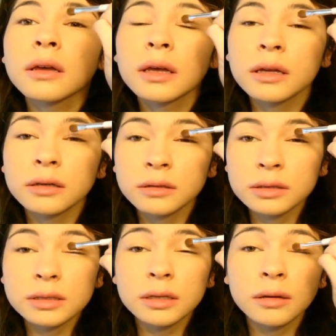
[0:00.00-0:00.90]
And you're
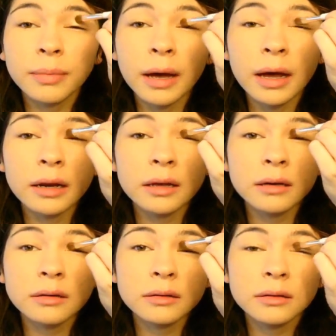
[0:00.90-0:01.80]
just going to pat
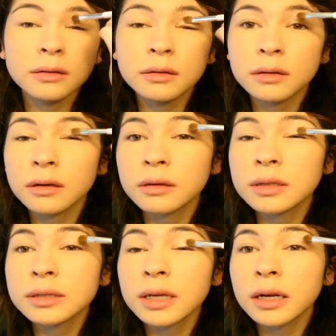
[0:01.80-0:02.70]
it on
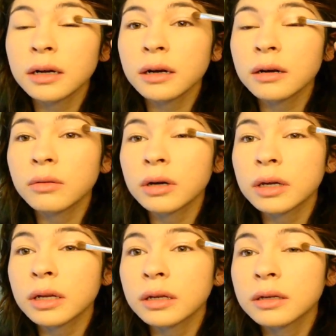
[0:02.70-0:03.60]
the center, work
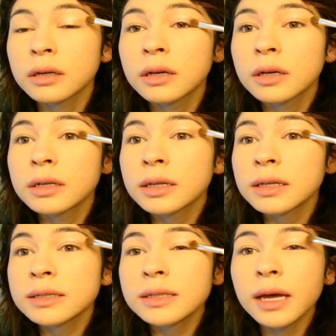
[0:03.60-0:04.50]
it in the
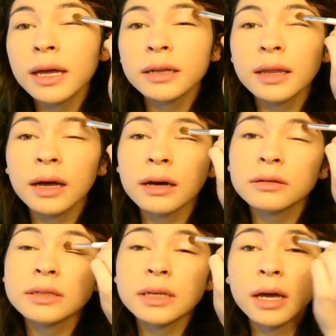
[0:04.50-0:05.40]
inside and the
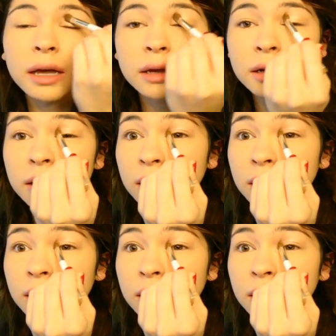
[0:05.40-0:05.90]
outside.